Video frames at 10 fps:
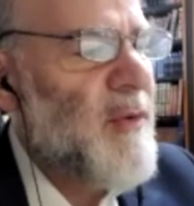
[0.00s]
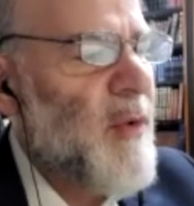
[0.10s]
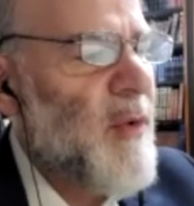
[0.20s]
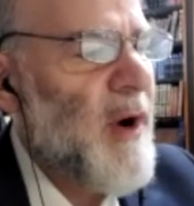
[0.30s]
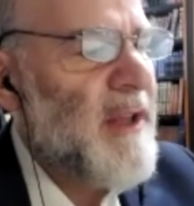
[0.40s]

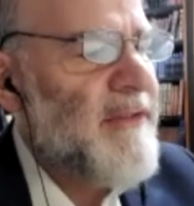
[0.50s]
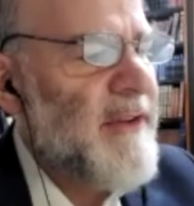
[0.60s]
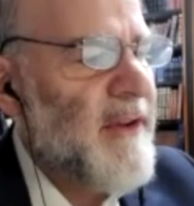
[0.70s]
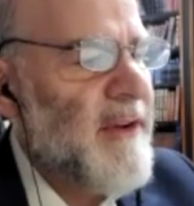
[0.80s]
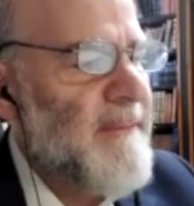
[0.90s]
quality
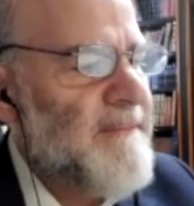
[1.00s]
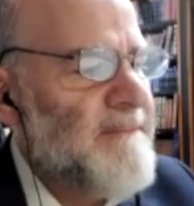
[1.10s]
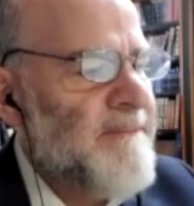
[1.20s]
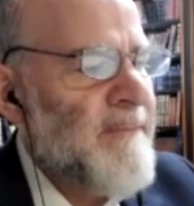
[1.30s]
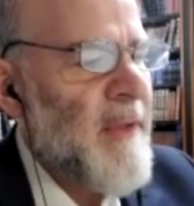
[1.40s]
silk.
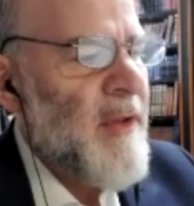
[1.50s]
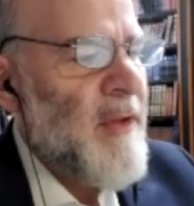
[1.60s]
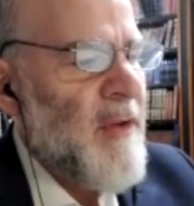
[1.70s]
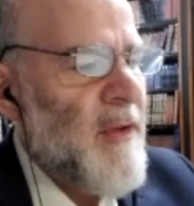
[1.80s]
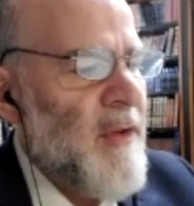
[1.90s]

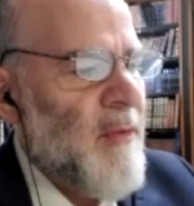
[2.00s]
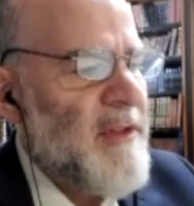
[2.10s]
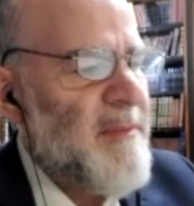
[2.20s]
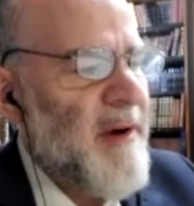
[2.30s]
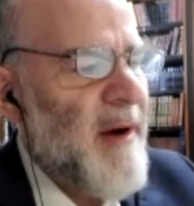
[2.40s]

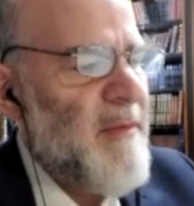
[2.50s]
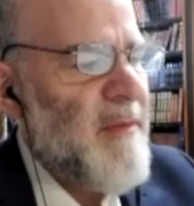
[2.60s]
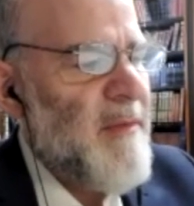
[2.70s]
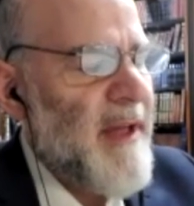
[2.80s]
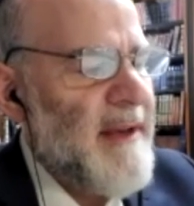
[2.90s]
What's the problem
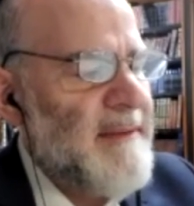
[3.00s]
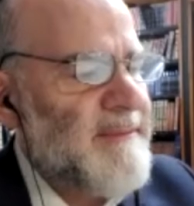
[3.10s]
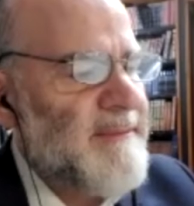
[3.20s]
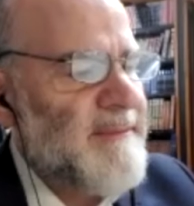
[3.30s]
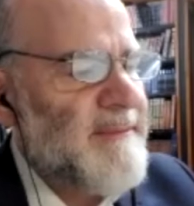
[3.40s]
with that?
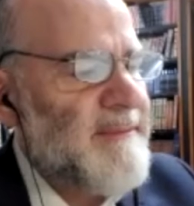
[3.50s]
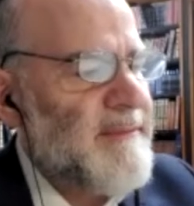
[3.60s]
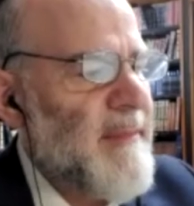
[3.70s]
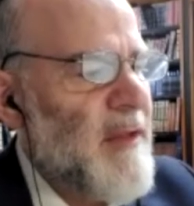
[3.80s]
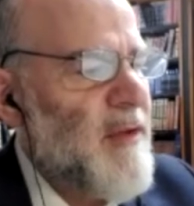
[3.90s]

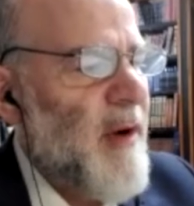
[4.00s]
So I